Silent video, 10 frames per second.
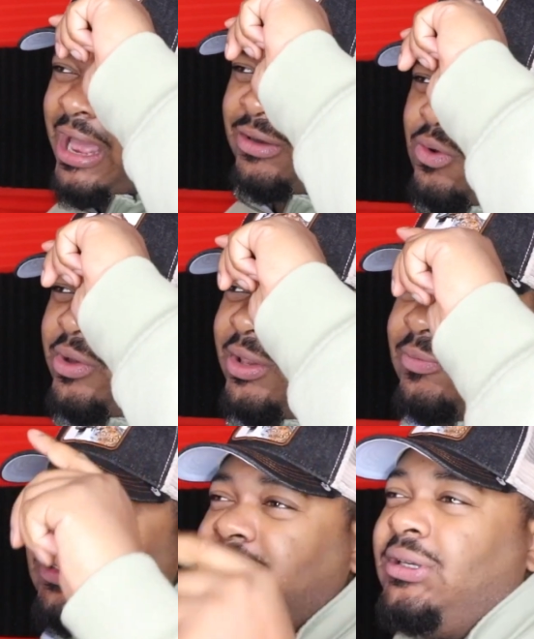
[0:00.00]
I know he
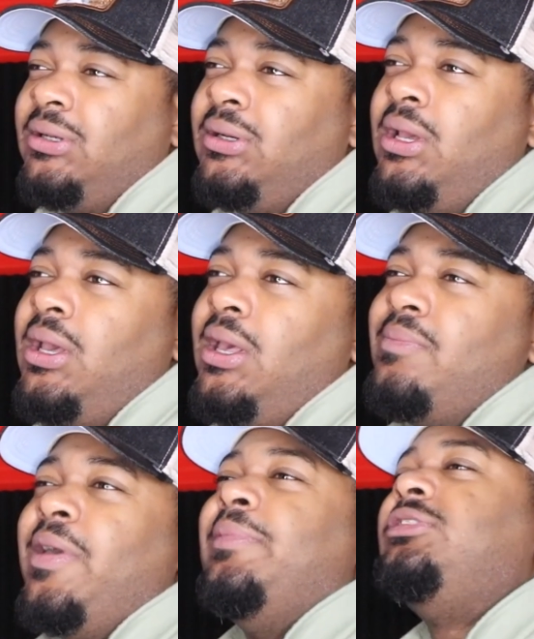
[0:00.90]
was in
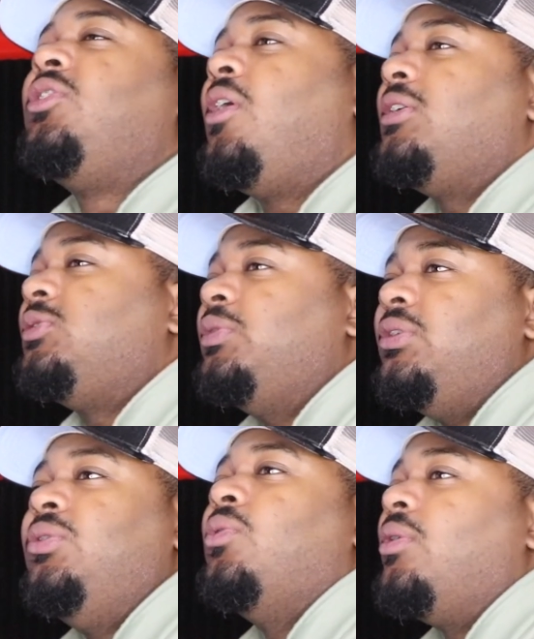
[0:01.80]
maybe talks with
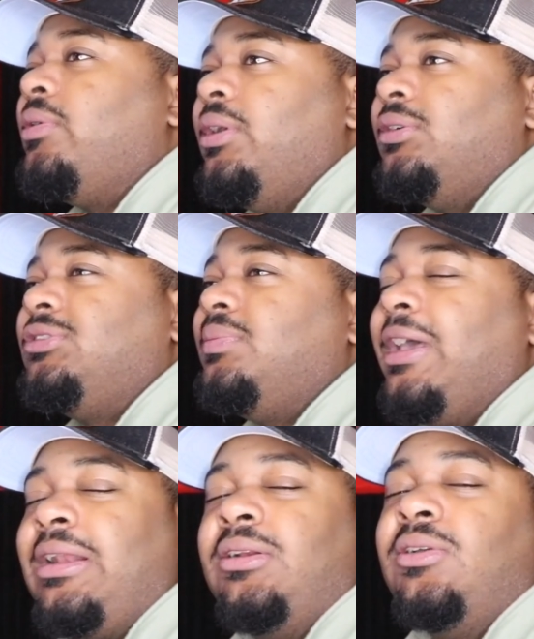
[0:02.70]
the URL, some kind of